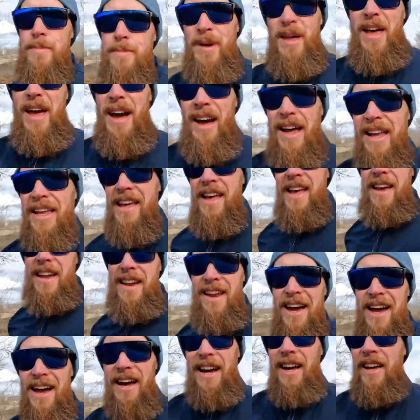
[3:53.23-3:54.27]
But yeah, I can't
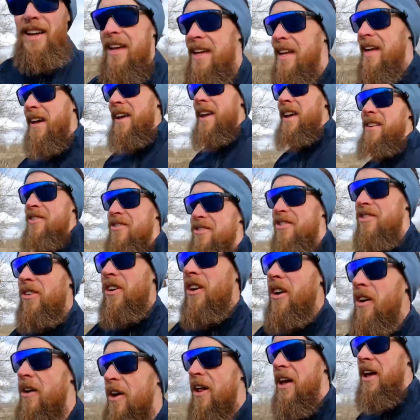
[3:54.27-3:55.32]

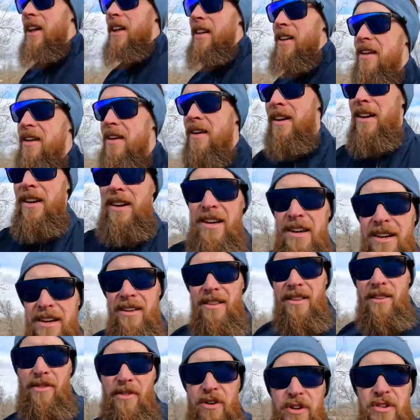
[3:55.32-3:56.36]
sugarcoat it.
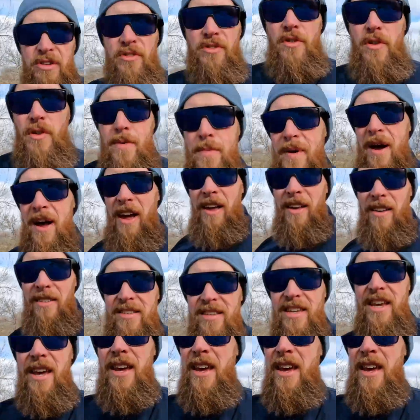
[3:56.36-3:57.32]
The first few miles